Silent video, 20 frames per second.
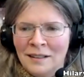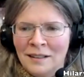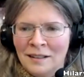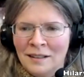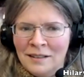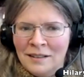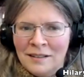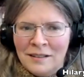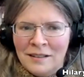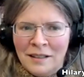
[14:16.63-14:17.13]

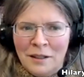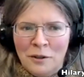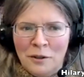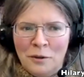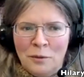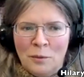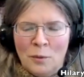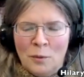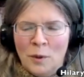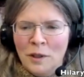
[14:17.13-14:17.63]
So,
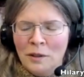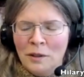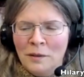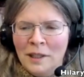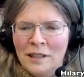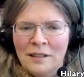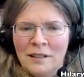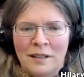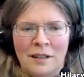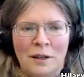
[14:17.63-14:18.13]
what you
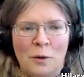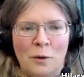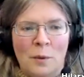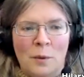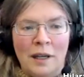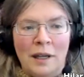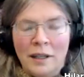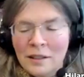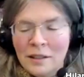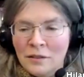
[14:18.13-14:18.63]
need to know?
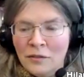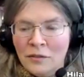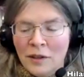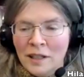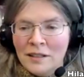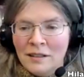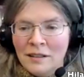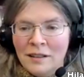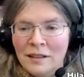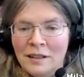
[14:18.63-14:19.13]
Well, it's
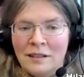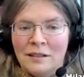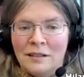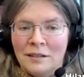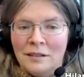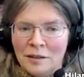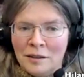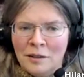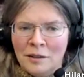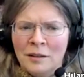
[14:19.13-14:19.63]
firstly,
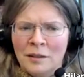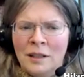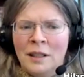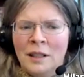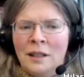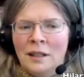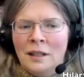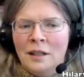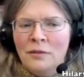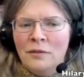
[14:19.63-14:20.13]

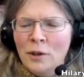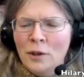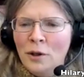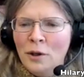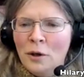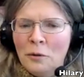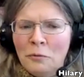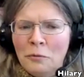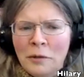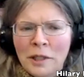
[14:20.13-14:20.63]
if you're
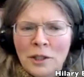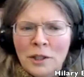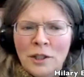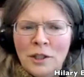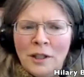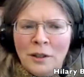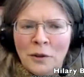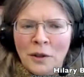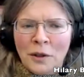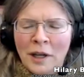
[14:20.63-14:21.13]
not rich
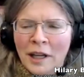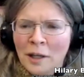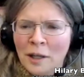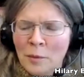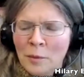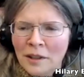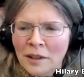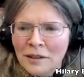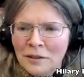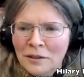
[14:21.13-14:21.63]
in your
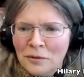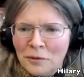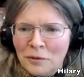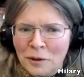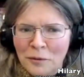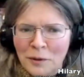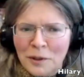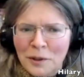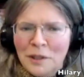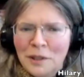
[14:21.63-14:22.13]
neighbor, it's
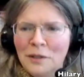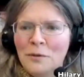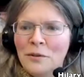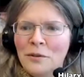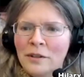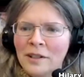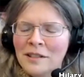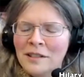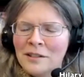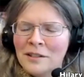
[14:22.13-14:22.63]
fruitful to use
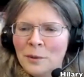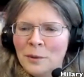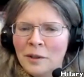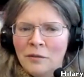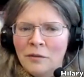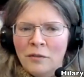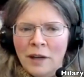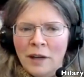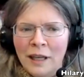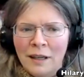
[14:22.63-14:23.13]
this to
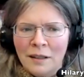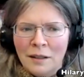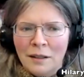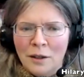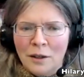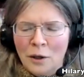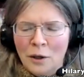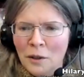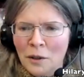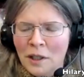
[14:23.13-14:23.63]
invade and
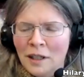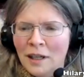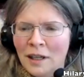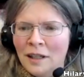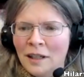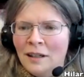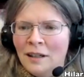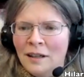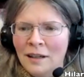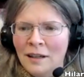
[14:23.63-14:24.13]
conquer,
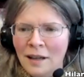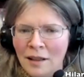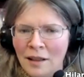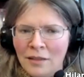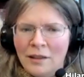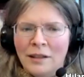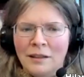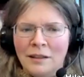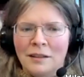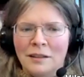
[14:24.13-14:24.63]
and
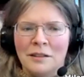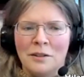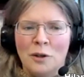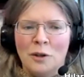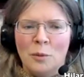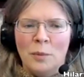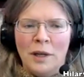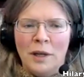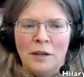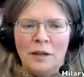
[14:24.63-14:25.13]
nothing does
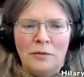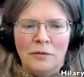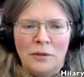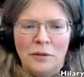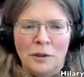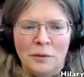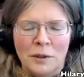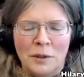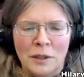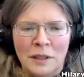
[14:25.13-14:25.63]
not bear
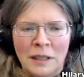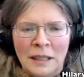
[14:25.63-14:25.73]
fruit.